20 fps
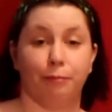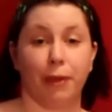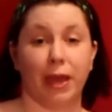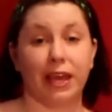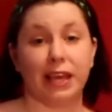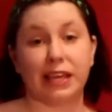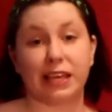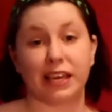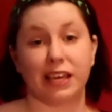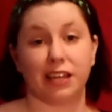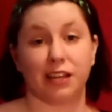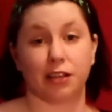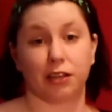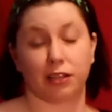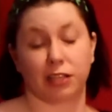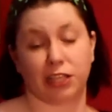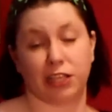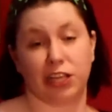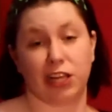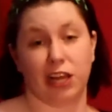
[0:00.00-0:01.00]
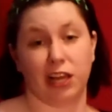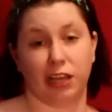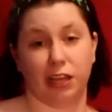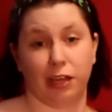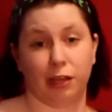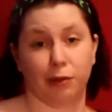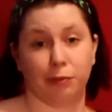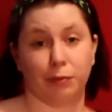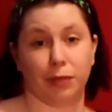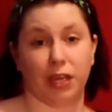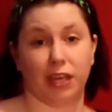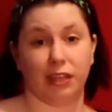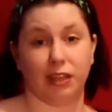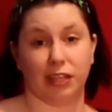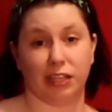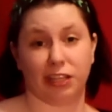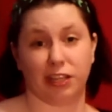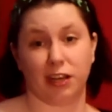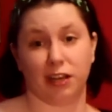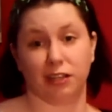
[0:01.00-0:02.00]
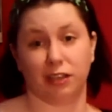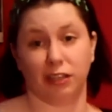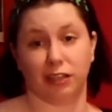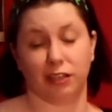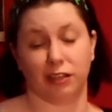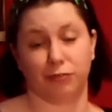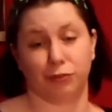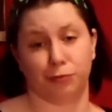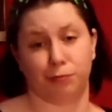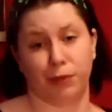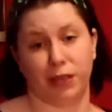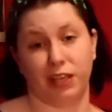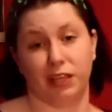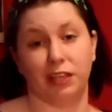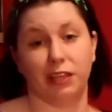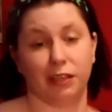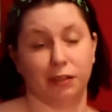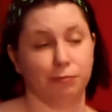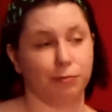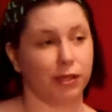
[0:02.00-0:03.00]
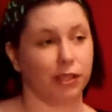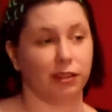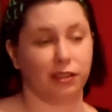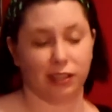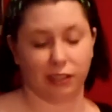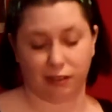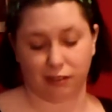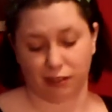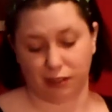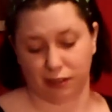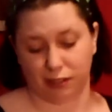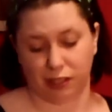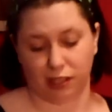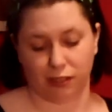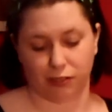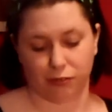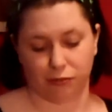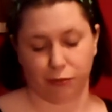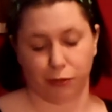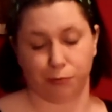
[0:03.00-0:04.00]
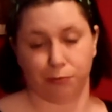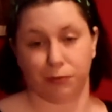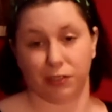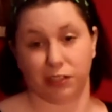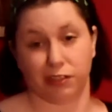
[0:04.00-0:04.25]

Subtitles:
bacon jam and the chocolate covered bacon, but it's in the other room.